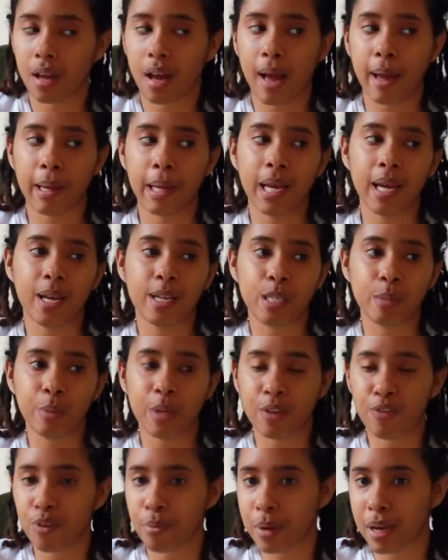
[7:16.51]
I can't
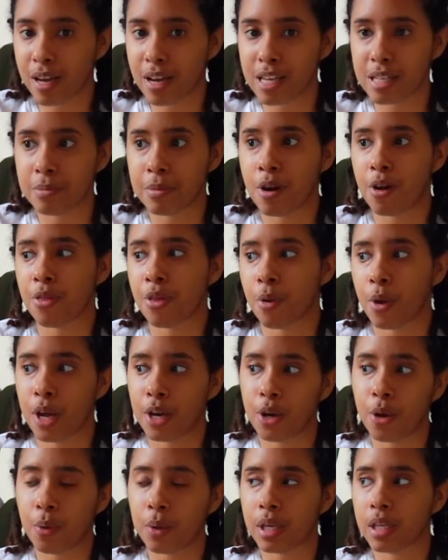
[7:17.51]
speak for my husband, although I
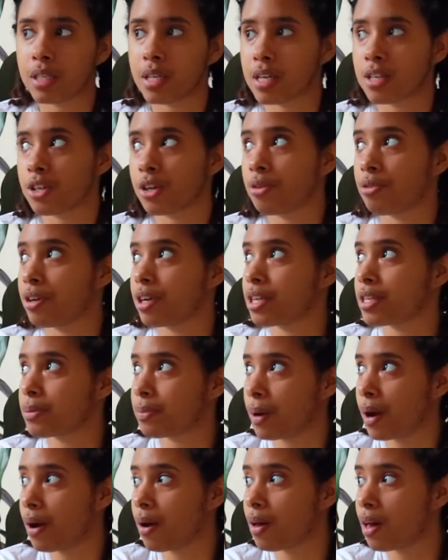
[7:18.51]
know he does agree
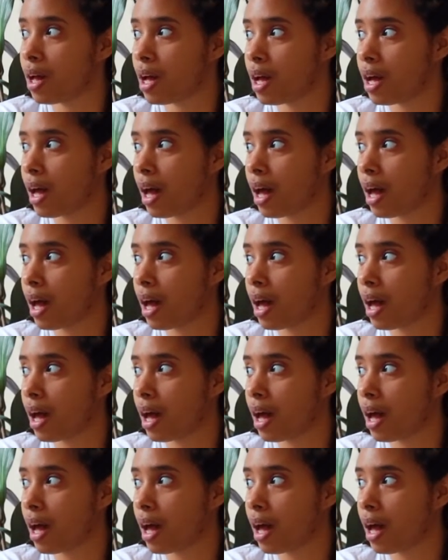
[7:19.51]
as well.